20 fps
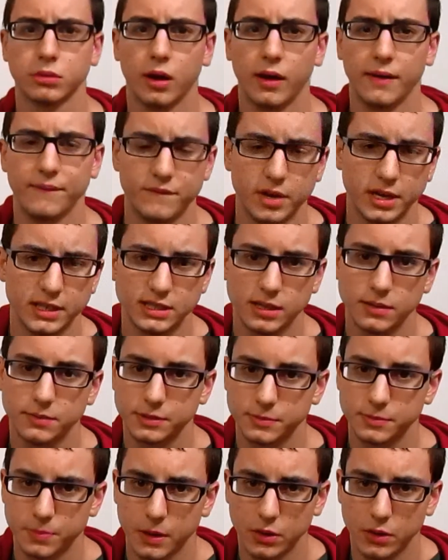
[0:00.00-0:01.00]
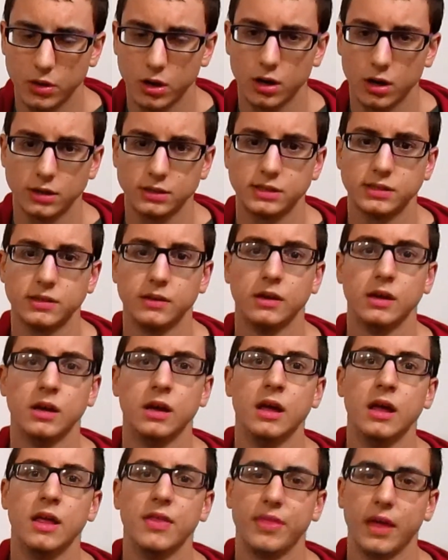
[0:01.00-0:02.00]
on face-up spell cards
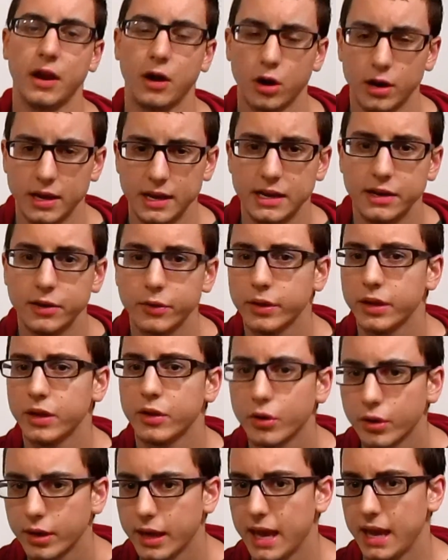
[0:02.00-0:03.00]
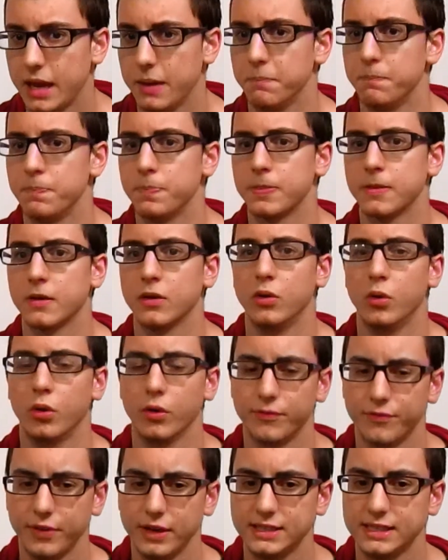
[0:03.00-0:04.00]
that are hindering your game
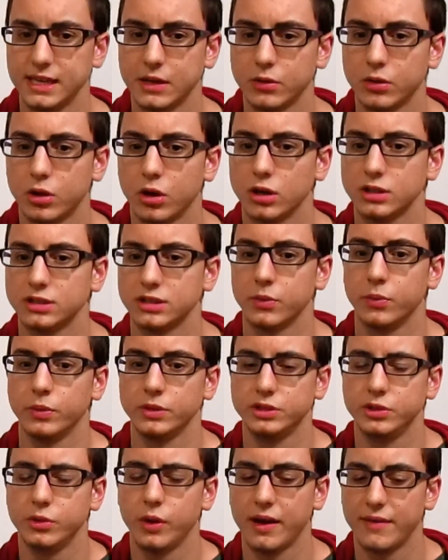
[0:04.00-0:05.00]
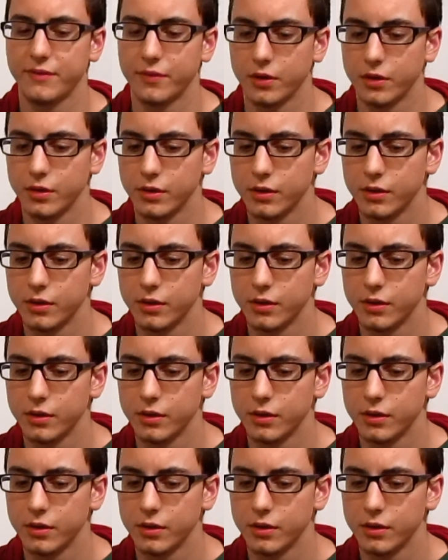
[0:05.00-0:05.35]
or face-down cards in which you have